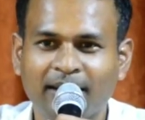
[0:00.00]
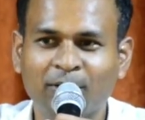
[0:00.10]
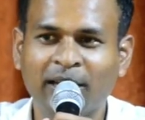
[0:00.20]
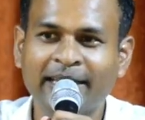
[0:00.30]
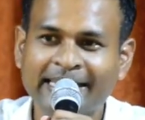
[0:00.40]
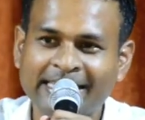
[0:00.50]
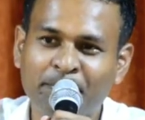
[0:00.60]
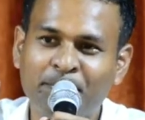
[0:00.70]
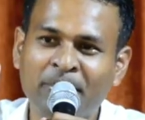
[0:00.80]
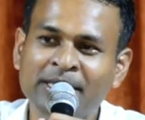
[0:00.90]
Or Tata has a
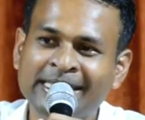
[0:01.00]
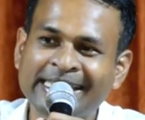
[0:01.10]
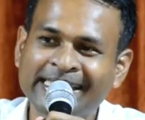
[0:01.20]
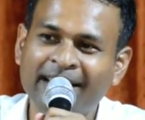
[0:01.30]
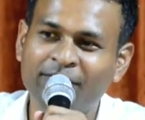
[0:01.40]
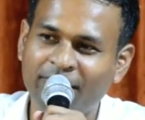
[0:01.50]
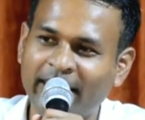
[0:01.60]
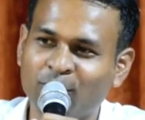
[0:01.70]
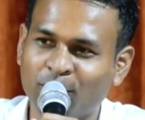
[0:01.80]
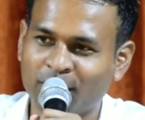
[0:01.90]
persistent
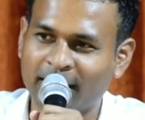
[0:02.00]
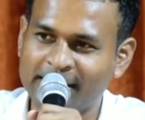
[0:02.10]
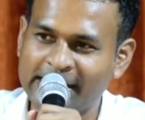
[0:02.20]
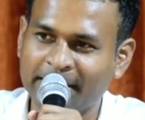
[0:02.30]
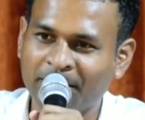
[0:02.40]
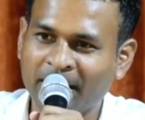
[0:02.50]
faith or kotase.